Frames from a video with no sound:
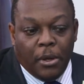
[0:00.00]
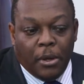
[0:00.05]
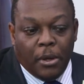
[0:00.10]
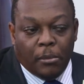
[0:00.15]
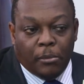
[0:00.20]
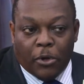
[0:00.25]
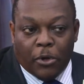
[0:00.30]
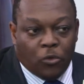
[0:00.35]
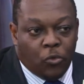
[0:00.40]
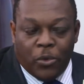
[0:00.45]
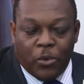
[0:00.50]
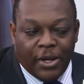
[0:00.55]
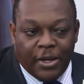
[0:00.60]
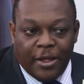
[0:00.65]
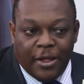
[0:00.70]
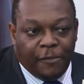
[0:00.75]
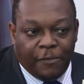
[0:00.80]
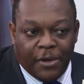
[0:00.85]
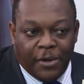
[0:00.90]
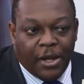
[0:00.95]
but we
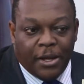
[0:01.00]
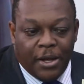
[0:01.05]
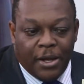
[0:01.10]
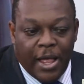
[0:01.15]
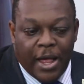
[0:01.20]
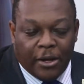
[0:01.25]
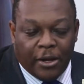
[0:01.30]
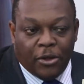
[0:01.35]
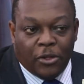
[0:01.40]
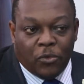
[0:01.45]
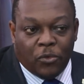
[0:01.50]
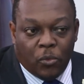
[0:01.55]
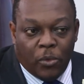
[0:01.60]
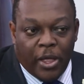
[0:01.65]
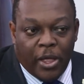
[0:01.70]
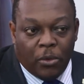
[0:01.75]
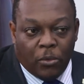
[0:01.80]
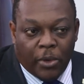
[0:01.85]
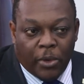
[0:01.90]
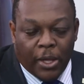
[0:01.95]
definitely are not
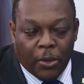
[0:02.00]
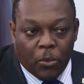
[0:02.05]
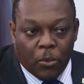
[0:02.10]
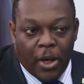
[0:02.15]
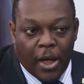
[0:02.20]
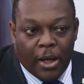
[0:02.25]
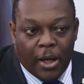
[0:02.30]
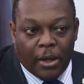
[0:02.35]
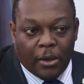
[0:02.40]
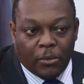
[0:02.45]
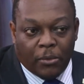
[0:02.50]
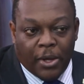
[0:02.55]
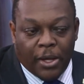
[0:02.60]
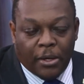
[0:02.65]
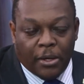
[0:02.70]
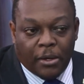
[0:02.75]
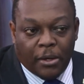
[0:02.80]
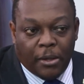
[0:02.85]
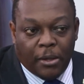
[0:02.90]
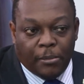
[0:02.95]
where we were
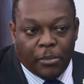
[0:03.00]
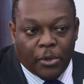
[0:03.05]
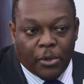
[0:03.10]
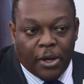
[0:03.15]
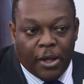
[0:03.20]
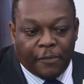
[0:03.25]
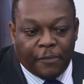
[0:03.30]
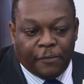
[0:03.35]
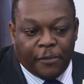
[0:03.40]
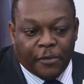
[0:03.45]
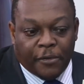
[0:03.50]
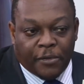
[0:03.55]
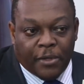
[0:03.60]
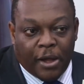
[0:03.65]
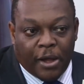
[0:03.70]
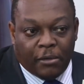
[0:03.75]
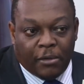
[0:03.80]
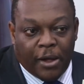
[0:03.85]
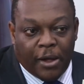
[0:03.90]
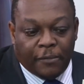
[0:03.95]
when Ebola first
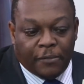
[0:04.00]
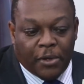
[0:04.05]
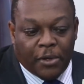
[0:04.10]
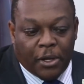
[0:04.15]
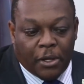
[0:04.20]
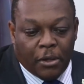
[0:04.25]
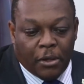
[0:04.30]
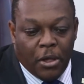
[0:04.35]
arrived. The